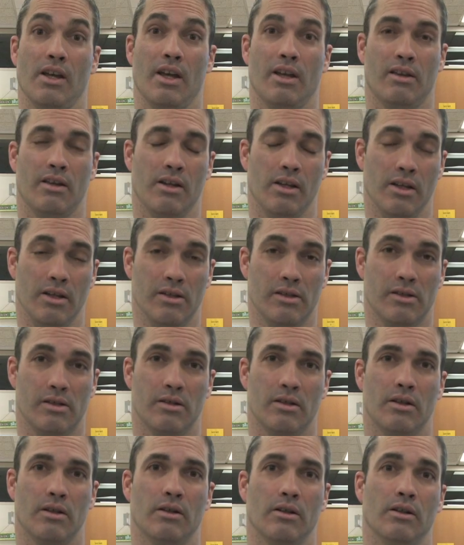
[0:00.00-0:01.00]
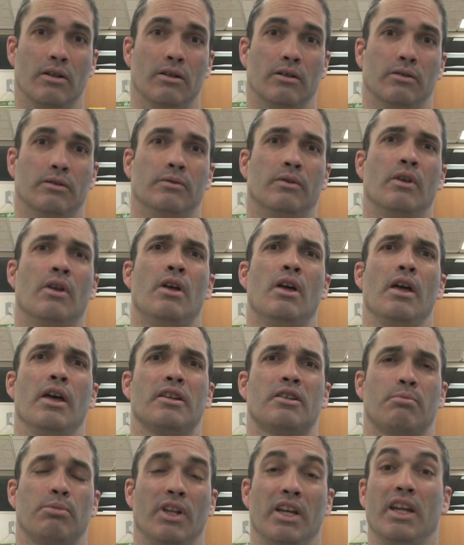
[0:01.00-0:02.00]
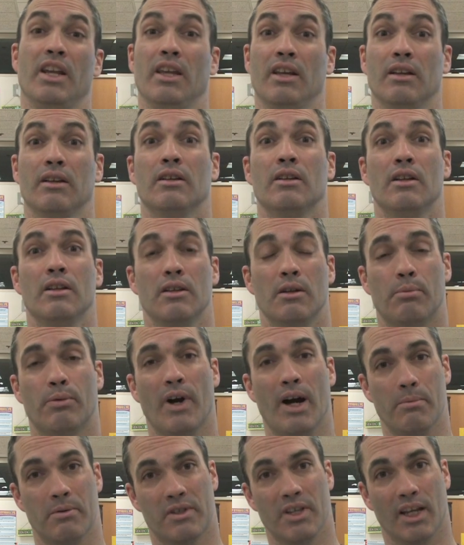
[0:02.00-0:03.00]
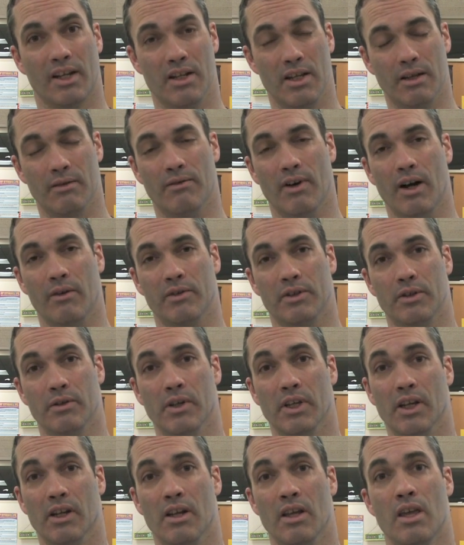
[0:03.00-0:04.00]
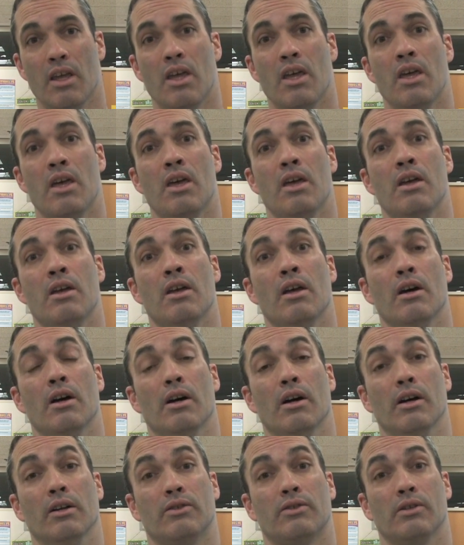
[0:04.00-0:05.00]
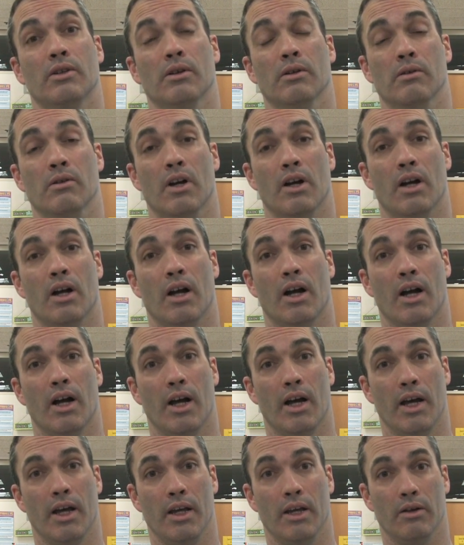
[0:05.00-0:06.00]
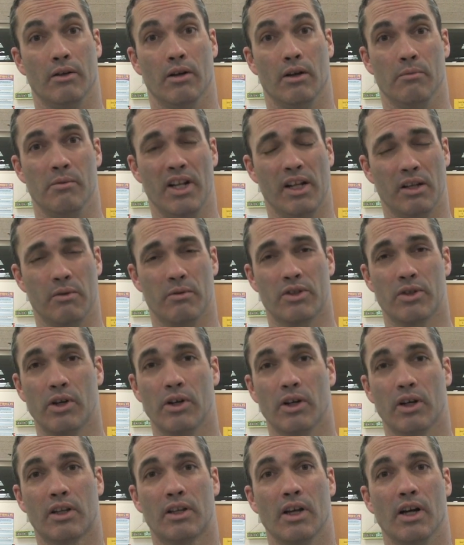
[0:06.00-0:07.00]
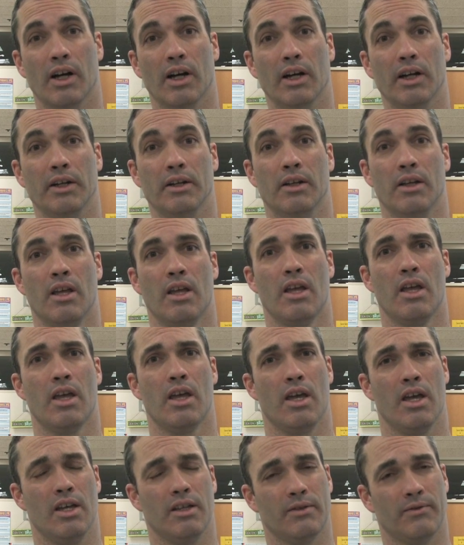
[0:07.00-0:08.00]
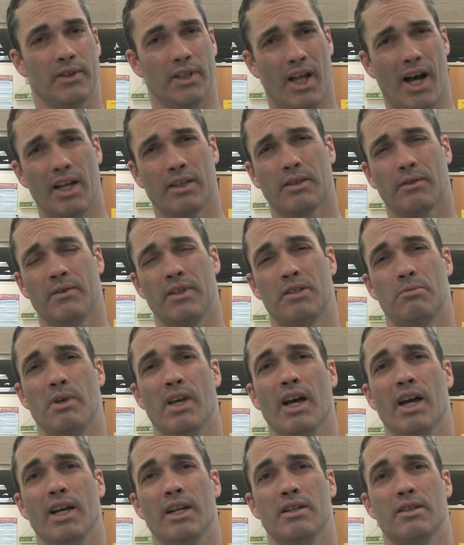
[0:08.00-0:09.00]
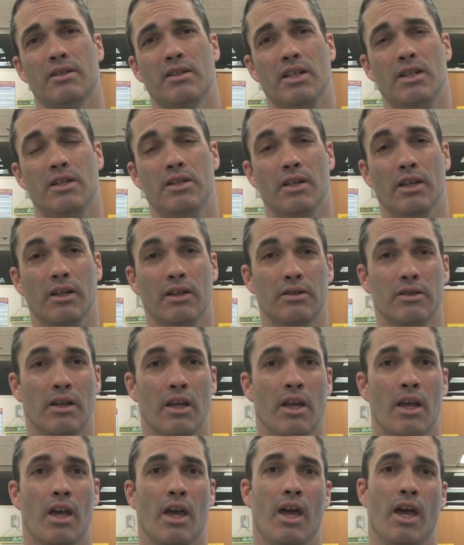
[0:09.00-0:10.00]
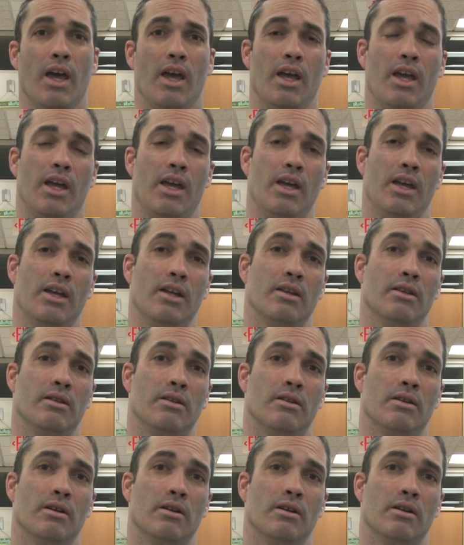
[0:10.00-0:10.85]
Anthony's explaining the proper technique involved in doing it. So I immediately was hooked on his philosophies behind his teachings, and